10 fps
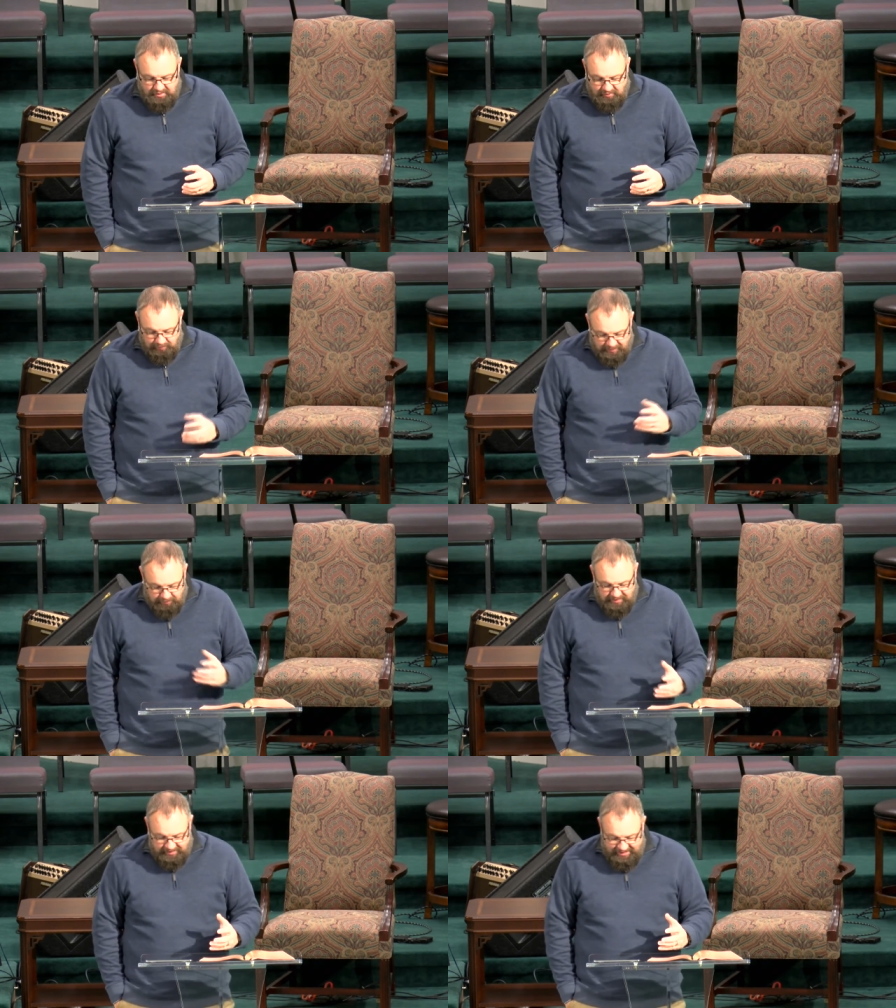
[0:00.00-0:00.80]
the
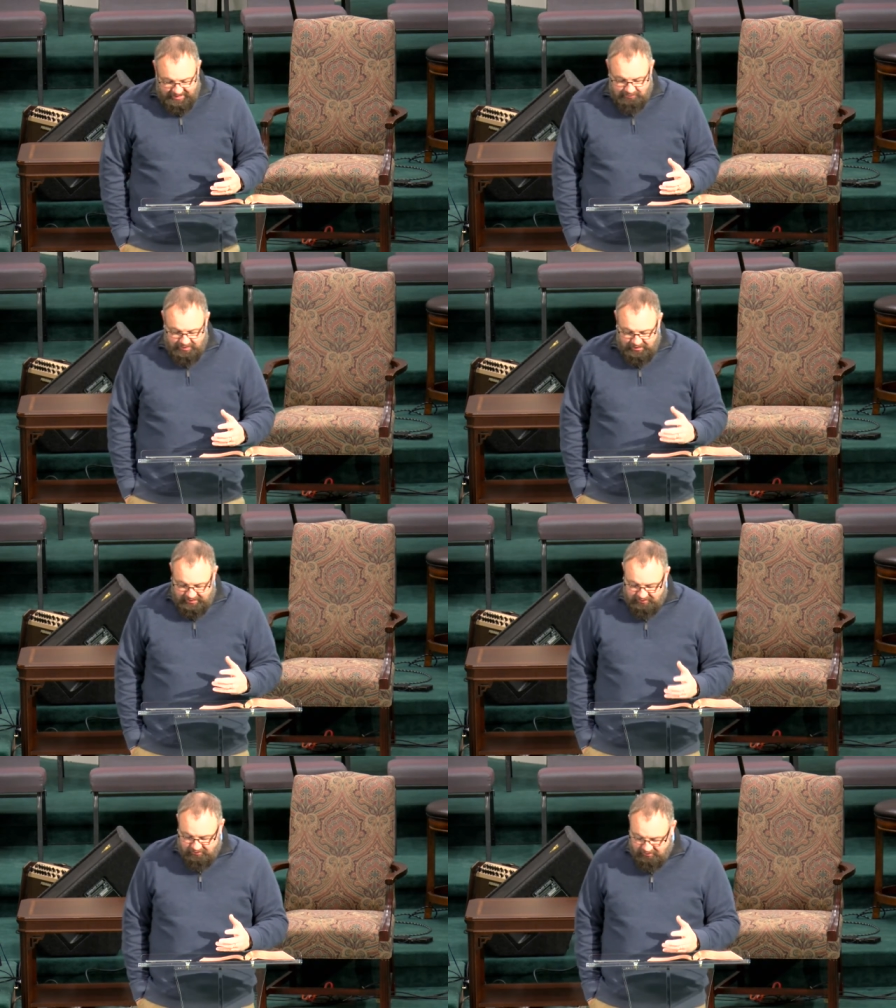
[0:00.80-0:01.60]
people that came
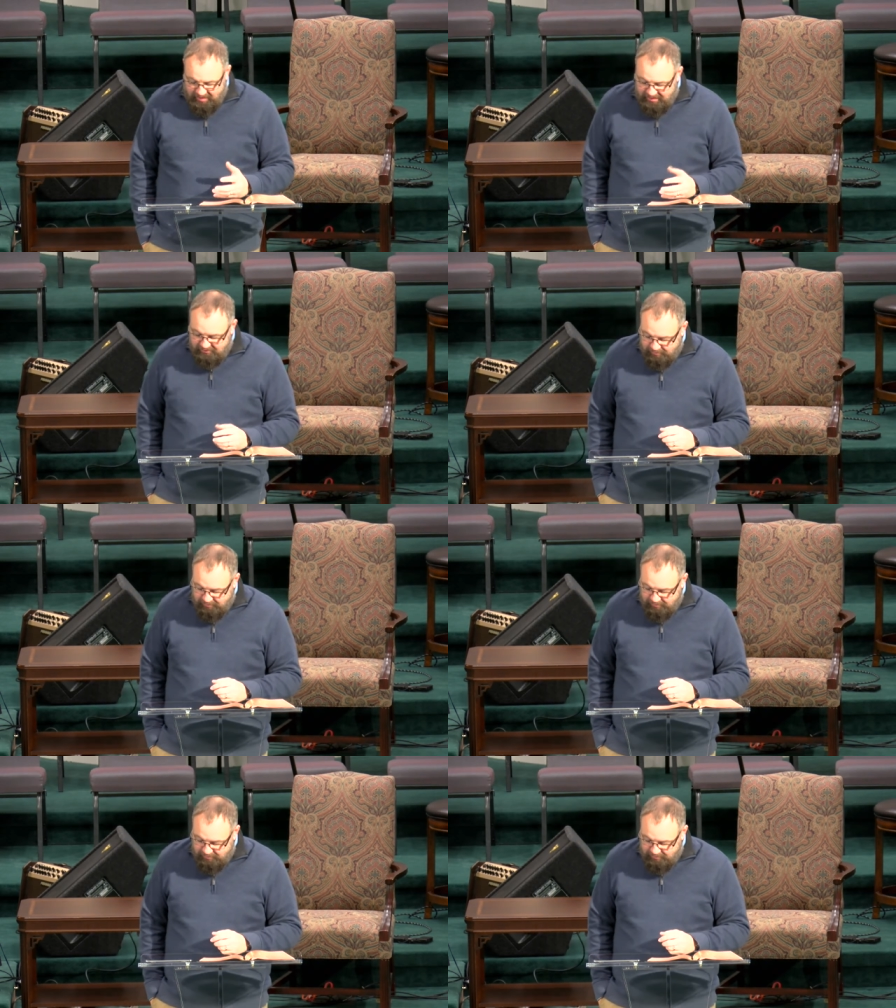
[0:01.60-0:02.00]
against God's